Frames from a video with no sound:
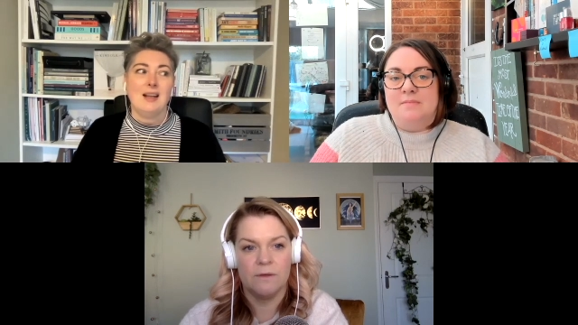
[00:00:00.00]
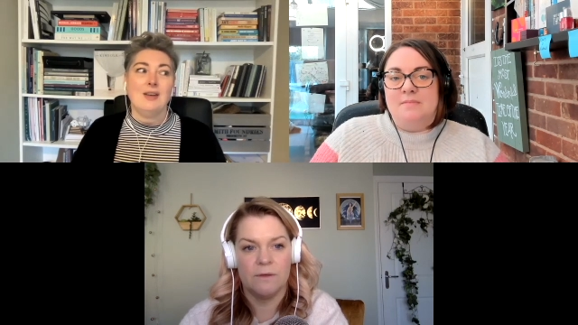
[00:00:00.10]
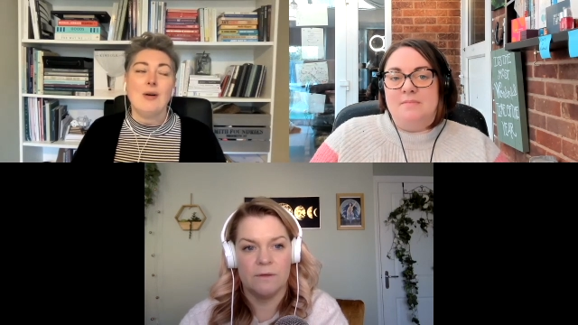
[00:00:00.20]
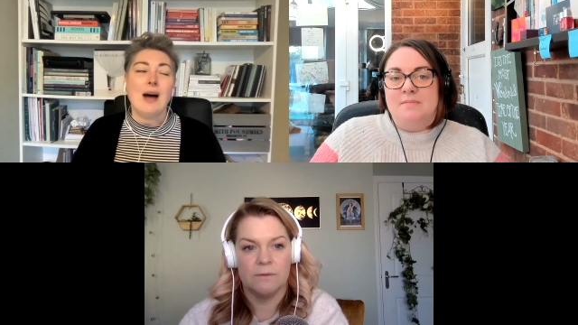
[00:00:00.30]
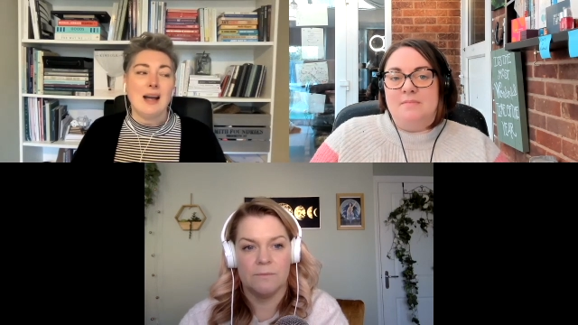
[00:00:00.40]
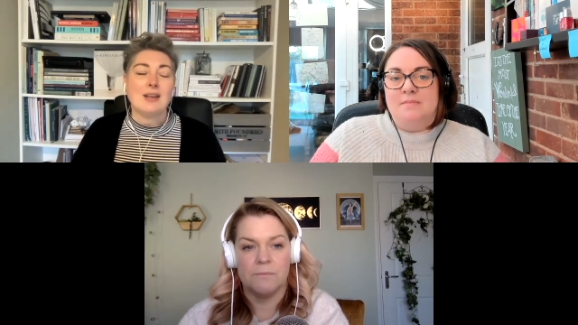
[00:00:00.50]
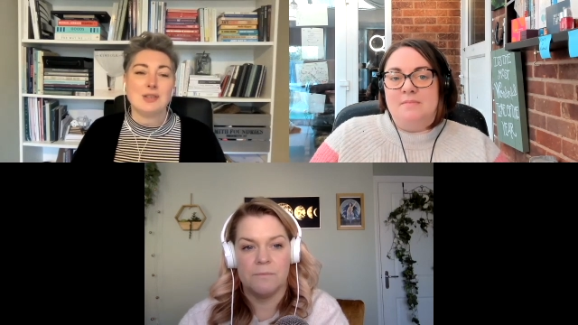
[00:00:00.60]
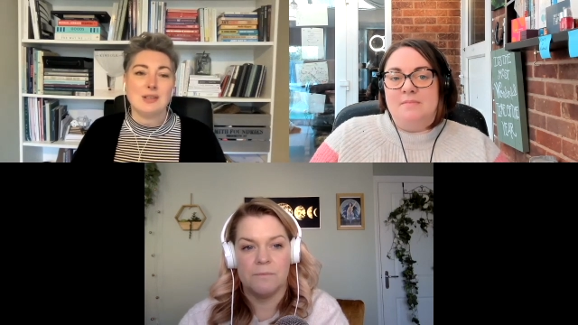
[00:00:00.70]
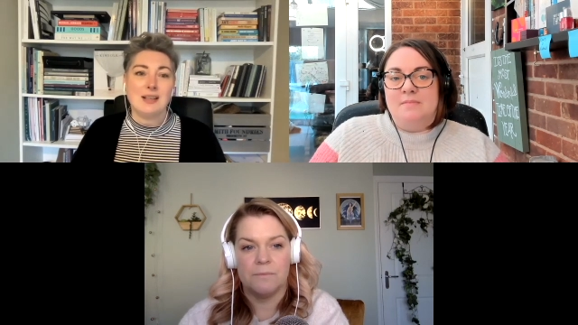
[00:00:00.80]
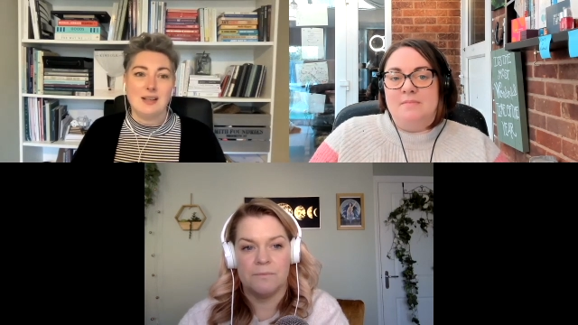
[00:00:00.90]
Speaker 1: no
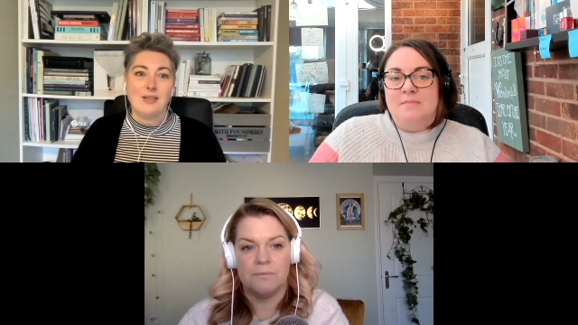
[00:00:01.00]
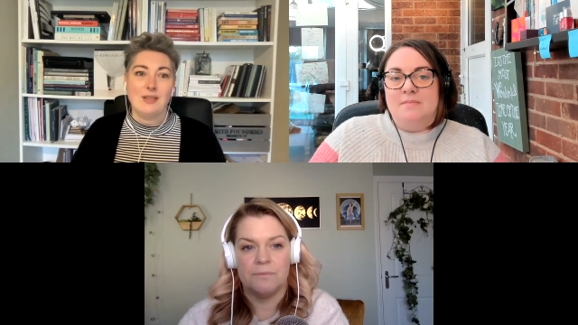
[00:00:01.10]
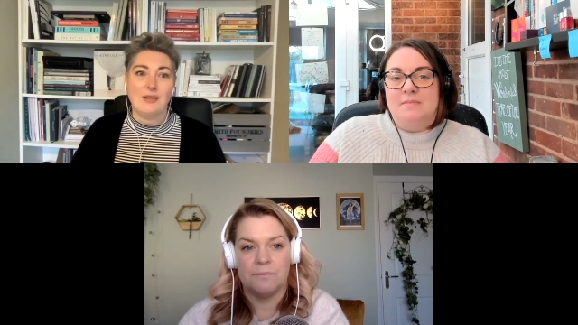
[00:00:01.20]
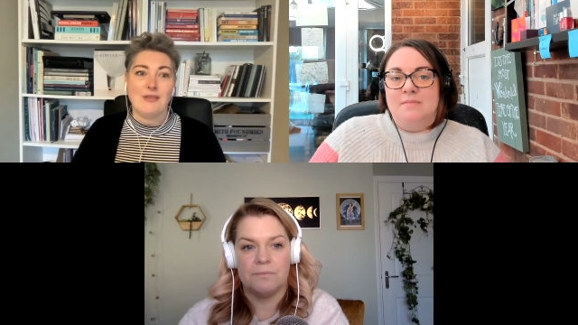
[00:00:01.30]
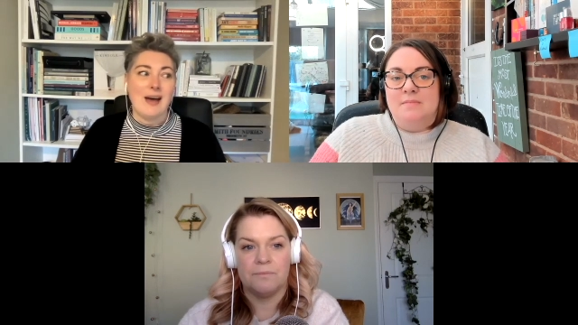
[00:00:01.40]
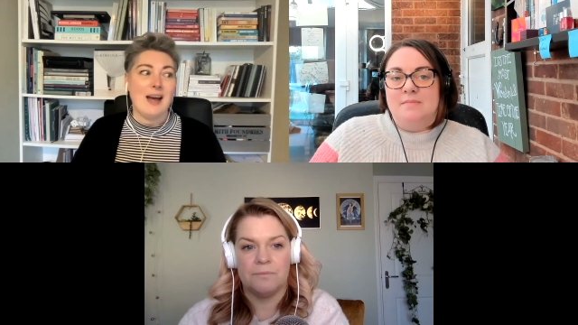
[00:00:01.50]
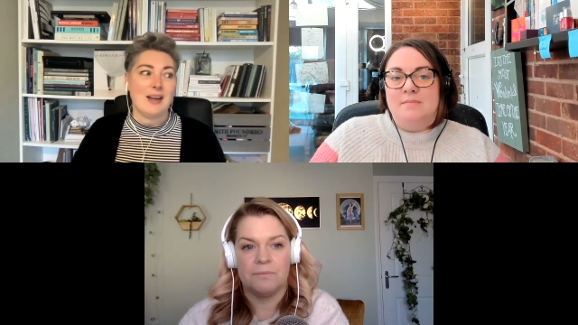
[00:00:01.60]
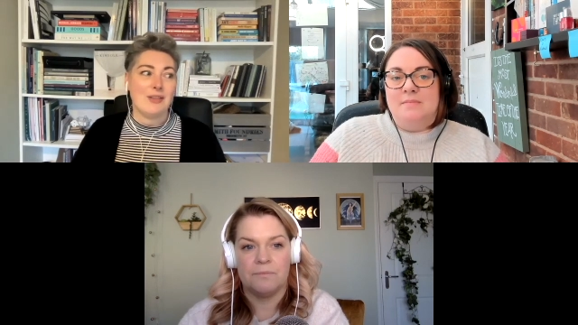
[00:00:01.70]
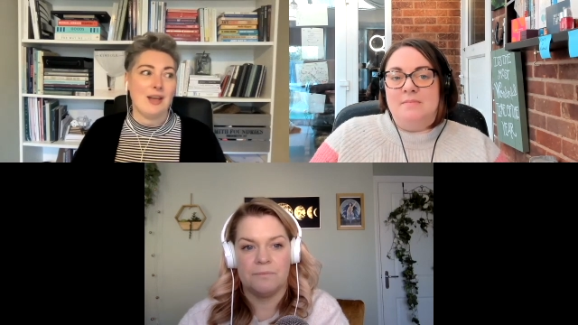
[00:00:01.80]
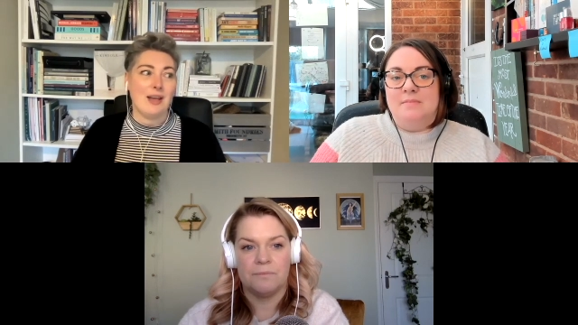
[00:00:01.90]
actually the
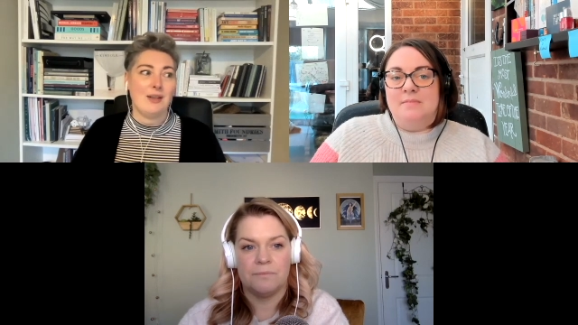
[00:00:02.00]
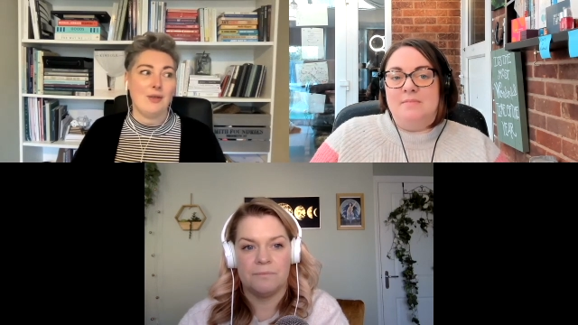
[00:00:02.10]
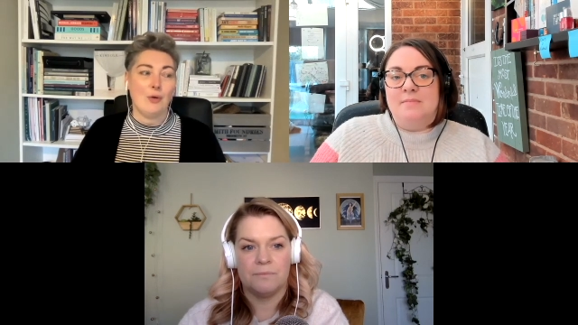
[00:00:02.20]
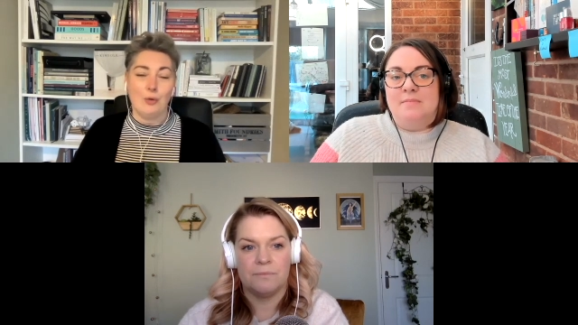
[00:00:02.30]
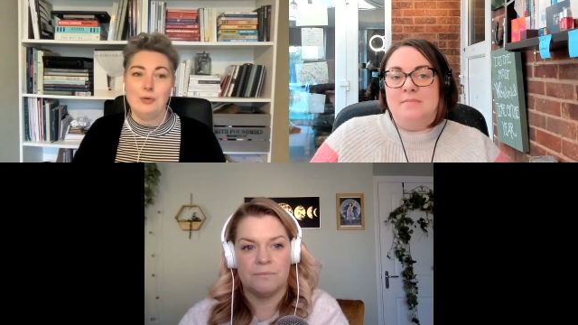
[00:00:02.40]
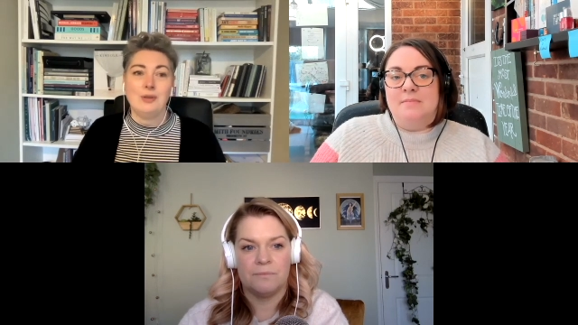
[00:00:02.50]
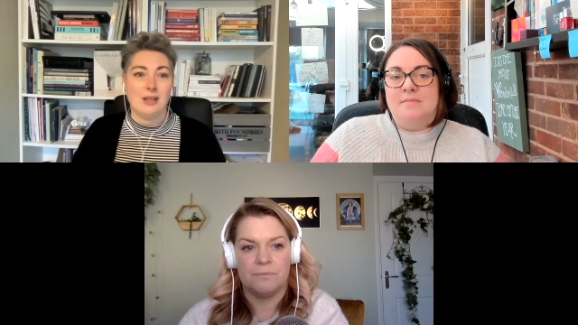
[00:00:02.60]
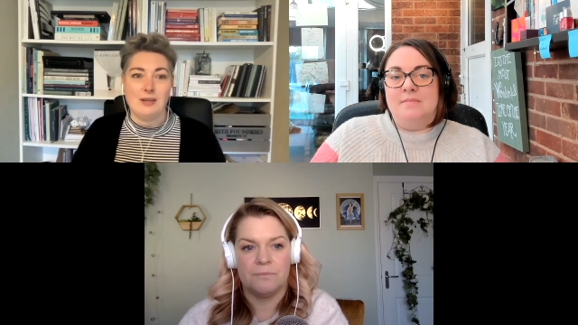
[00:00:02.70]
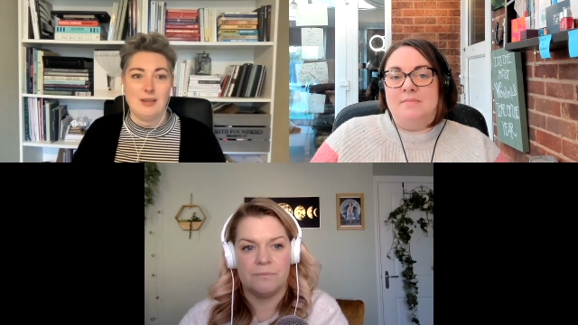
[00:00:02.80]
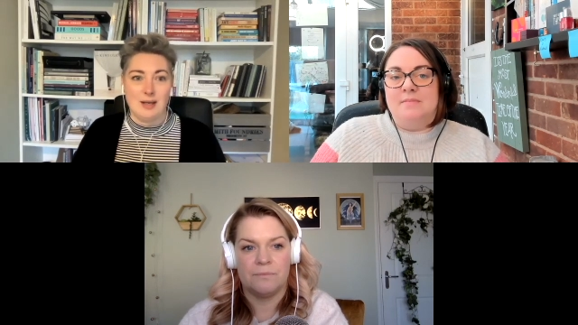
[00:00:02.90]
fact that
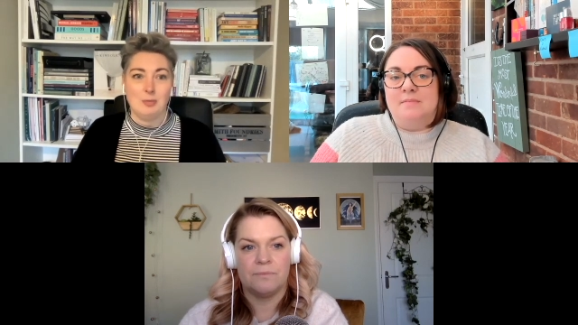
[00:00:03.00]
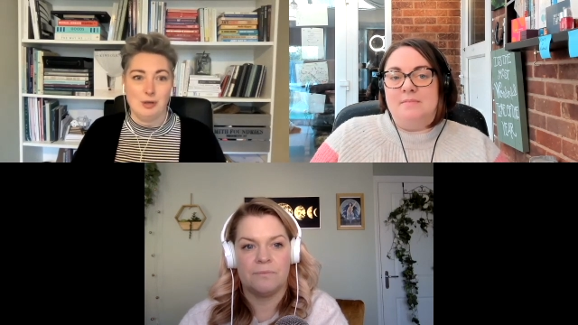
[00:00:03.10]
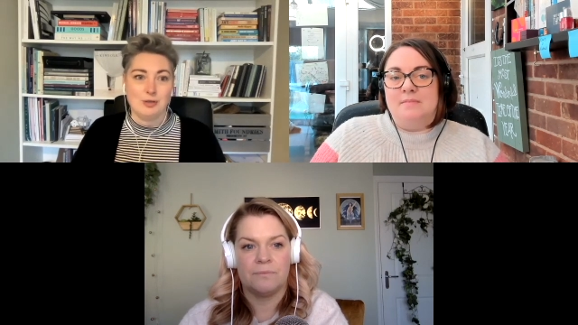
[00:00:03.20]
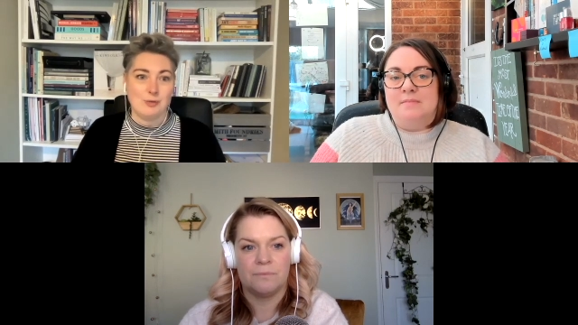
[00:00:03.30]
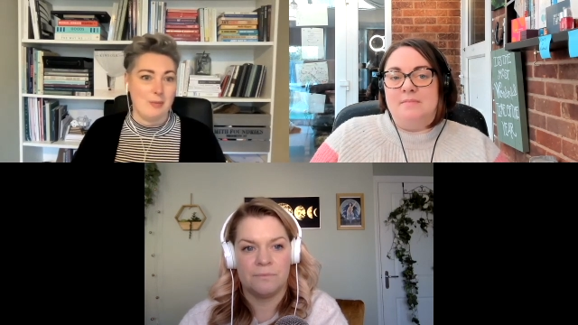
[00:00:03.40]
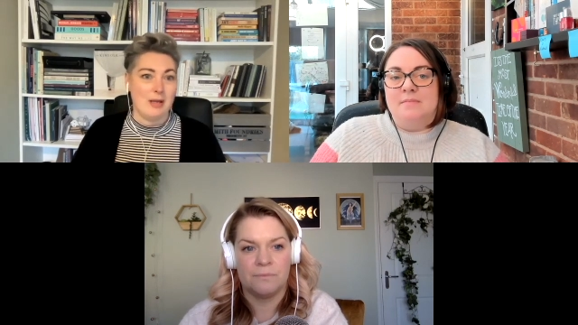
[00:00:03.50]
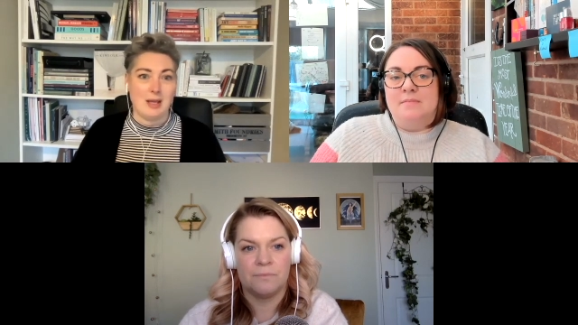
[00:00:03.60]
only thin blonde women